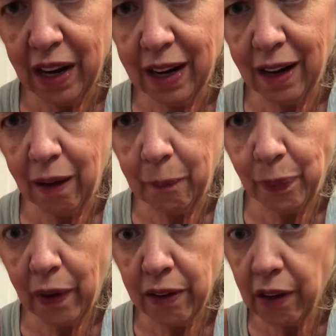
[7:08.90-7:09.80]
in a
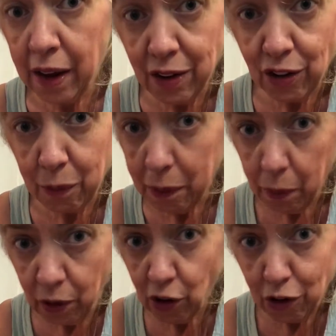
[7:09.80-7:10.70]
side dish and
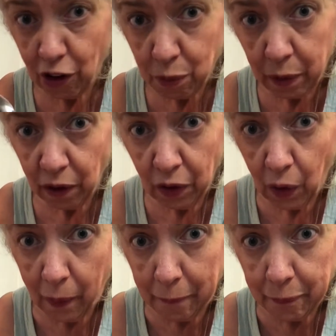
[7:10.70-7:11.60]
people could just sprinkle it
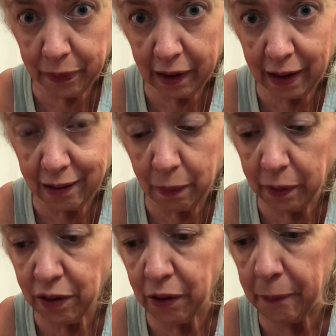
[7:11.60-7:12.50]
on as they
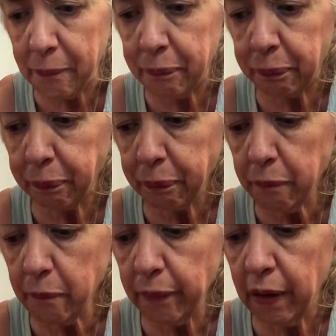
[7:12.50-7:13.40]
wanted to.
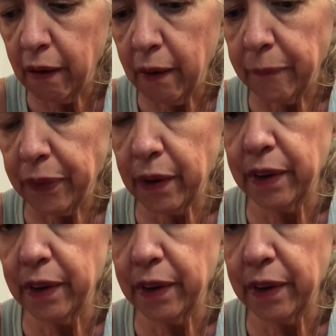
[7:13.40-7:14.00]
Or you